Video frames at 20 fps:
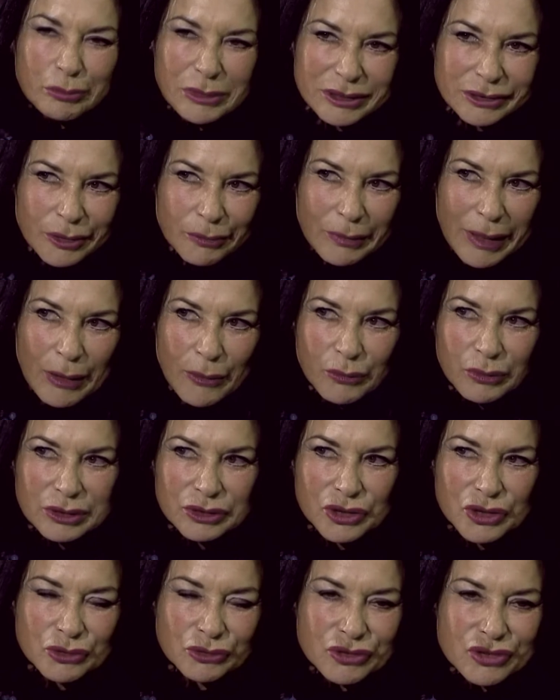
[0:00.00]
bit about what
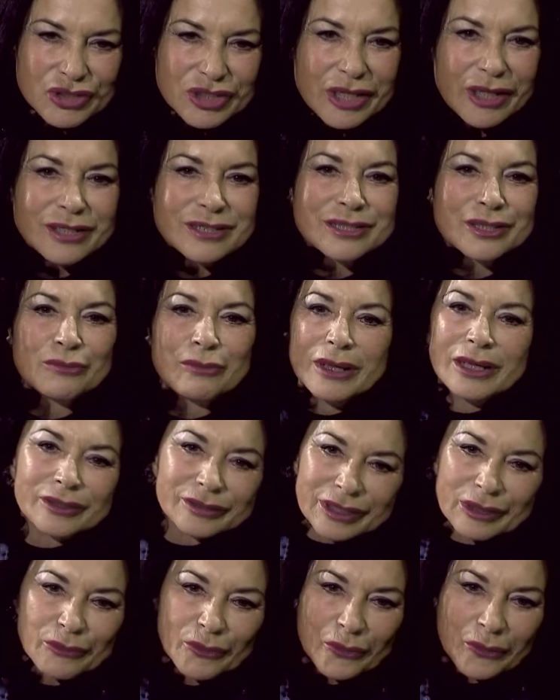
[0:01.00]
you discussed
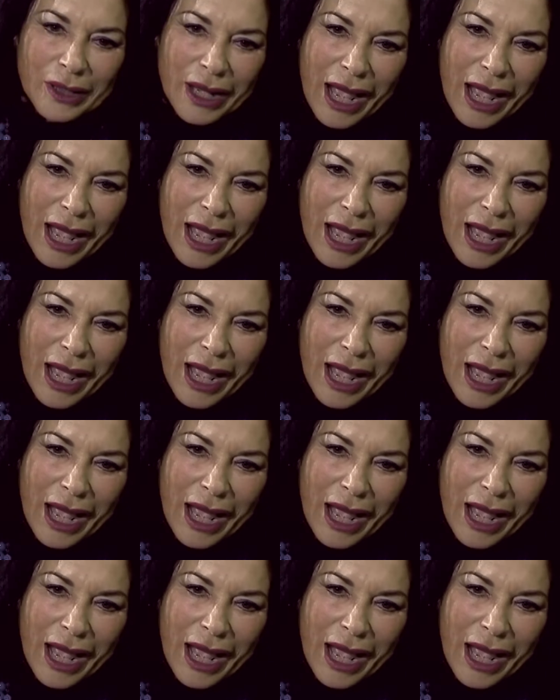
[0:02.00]
about and